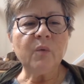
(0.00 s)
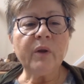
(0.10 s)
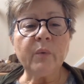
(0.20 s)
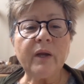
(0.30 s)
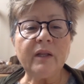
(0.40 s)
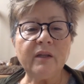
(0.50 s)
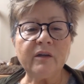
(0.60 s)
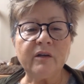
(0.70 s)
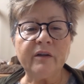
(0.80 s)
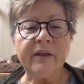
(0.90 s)
We quickly
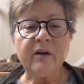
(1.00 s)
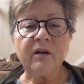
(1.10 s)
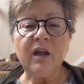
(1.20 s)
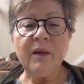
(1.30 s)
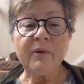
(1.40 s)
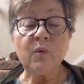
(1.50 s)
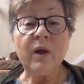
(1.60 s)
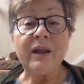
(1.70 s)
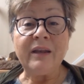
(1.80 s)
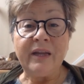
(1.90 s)
learned that her calm and
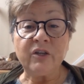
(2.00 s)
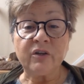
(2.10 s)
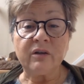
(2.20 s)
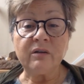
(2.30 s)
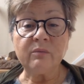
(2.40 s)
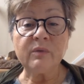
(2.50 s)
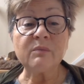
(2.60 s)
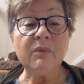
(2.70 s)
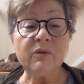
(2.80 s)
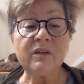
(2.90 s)
quiet nature
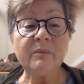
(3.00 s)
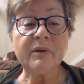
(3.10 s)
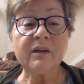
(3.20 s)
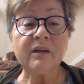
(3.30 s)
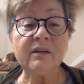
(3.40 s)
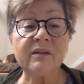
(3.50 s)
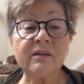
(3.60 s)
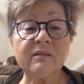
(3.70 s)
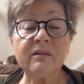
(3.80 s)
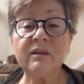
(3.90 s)
was mostly
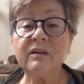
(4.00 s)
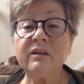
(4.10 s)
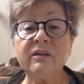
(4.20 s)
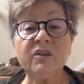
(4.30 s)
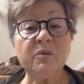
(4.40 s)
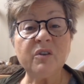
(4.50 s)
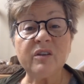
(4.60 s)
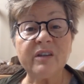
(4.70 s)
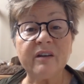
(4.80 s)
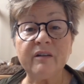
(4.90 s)
because she was
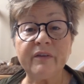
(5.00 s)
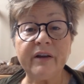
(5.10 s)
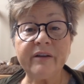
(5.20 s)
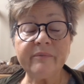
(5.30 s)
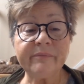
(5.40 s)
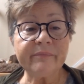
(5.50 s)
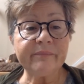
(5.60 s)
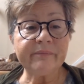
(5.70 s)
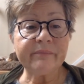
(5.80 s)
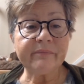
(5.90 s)
just terrified.
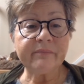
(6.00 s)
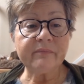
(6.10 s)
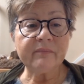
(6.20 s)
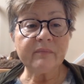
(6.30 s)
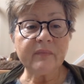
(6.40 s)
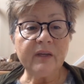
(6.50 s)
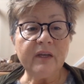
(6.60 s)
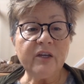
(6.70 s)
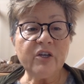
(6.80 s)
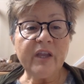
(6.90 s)

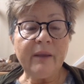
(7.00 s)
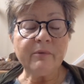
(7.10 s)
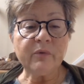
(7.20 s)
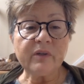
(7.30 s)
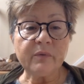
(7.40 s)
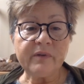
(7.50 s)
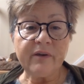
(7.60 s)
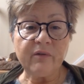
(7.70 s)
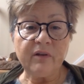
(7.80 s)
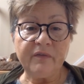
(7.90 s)
She came to us with
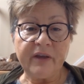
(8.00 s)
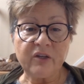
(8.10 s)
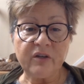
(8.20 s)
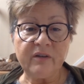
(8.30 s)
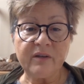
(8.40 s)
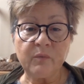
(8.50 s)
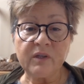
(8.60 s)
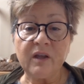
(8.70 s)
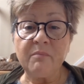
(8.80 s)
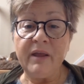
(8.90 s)
several infections and
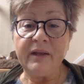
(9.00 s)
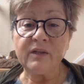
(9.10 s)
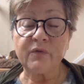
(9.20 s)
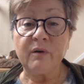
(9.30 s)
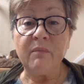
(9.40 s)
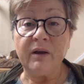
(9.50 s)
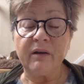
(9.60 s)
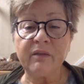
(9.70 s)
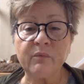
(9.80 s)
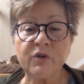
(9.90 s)
was on meds for a
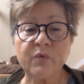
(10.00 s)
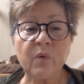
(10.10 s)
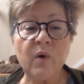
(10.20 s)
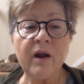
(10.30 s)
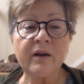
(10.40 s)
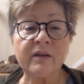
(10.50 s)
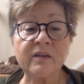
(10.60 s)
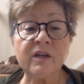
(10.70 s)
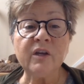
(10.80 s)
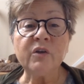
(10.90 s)
month, which required
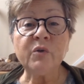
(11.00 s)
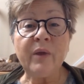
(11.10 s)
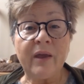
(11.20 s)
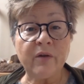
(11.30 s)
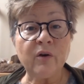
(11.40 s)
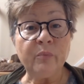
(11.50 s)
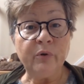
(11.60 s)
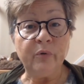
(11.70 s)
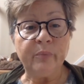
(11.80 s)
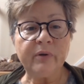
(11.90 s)
us to gather her
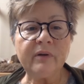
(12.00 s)
poop,